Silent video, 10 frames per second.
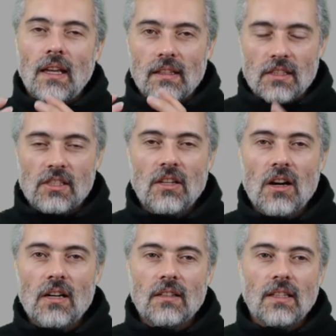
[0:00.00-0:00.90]
At the
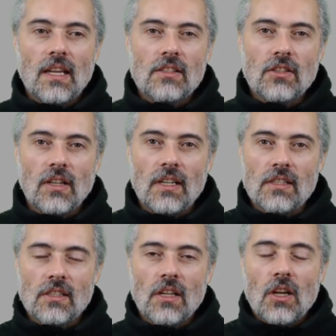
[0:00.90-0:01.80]
start, the answer
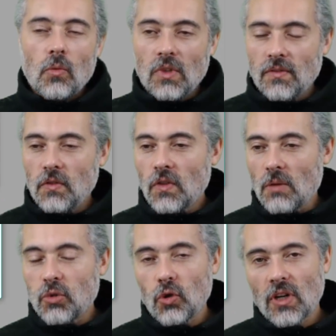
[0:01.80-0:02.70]
is, well, if you've got
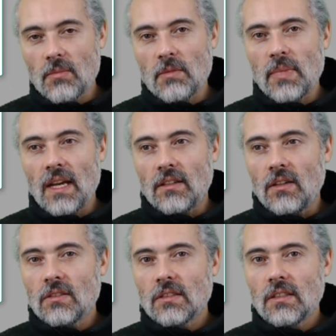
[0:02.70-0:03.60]
a programming
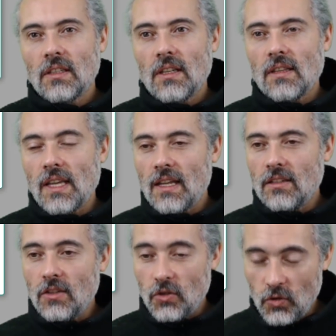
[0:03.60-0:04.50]
background,
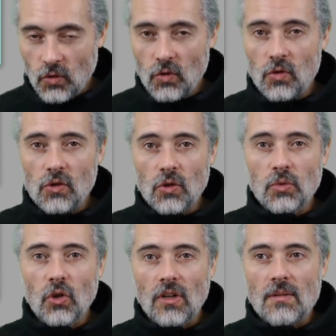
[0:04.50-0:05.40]
then use your
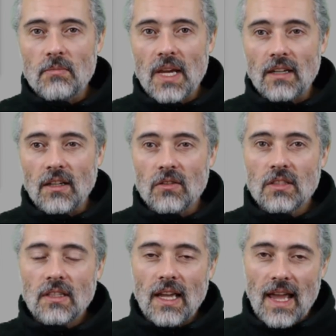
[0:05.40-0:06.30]
programming
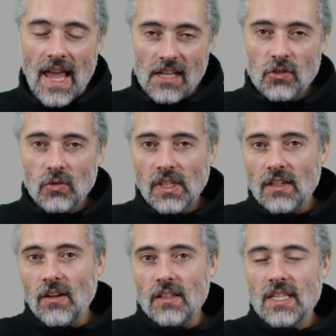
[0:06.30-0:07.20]
background as you
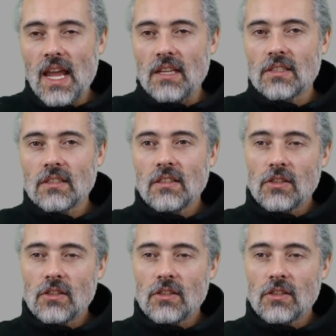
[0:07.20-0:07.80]
learn how to test.